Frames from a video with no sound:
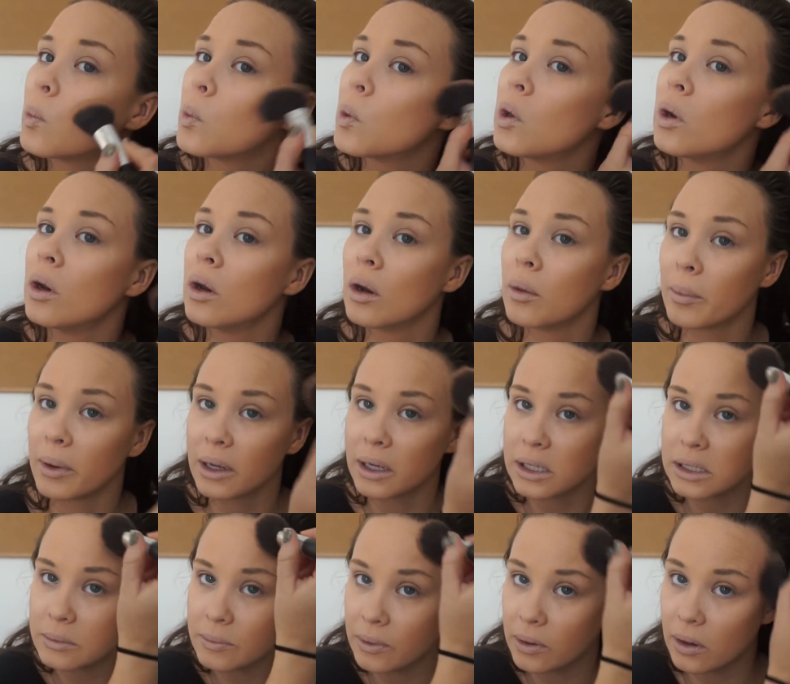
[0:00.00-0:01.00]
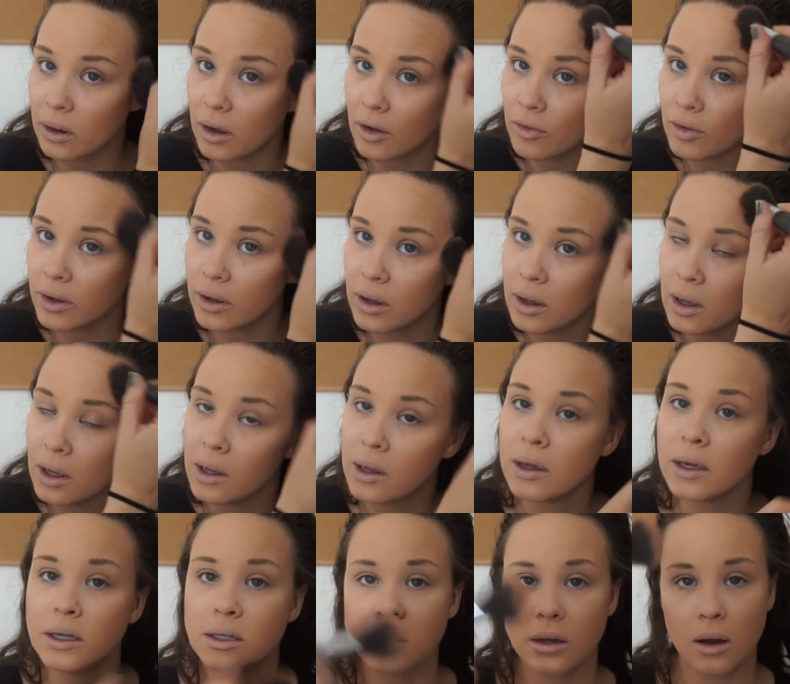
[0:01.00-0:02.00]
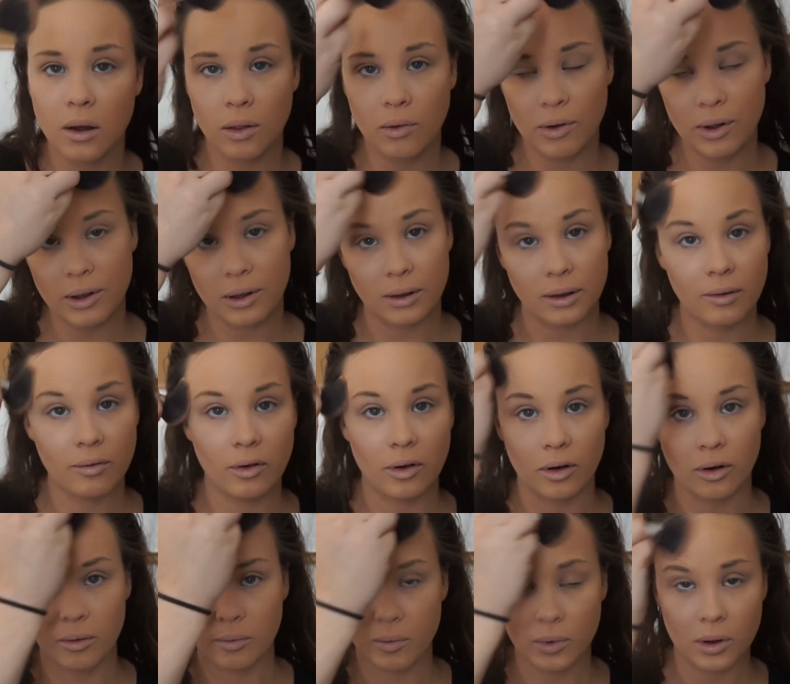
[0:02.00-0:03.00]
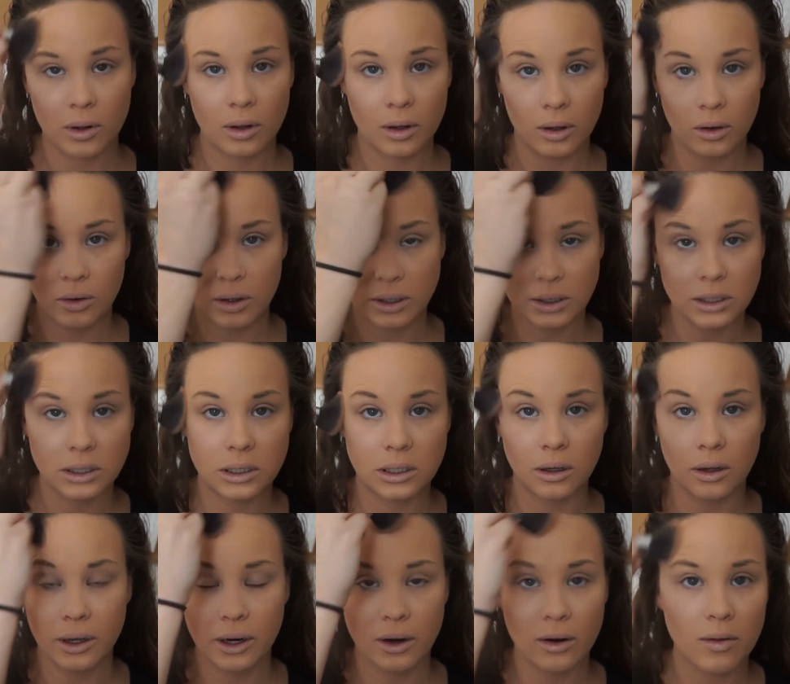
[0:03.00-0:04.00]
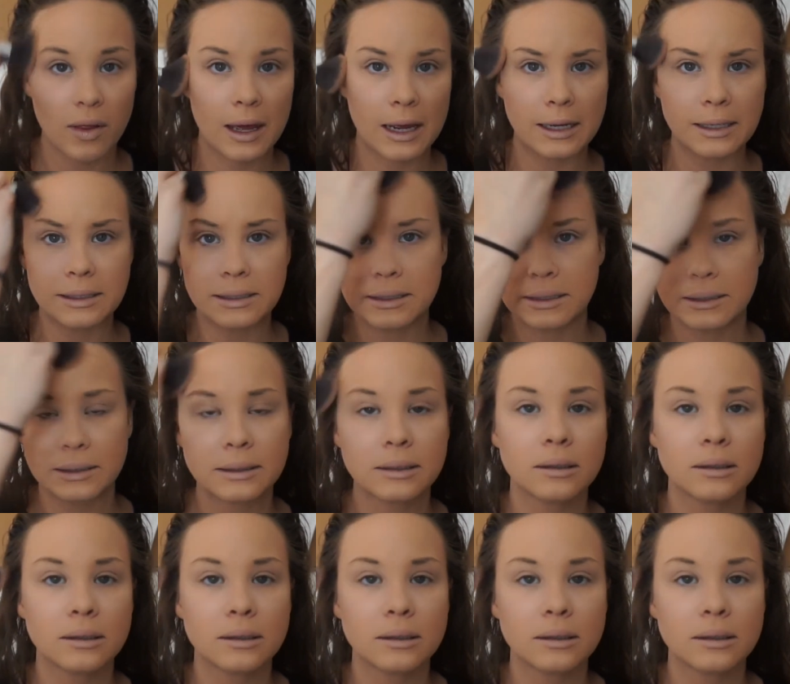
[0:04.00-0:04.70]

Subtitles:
You can hear my husband coughing. He's all the way in the living room, and you could still hear that.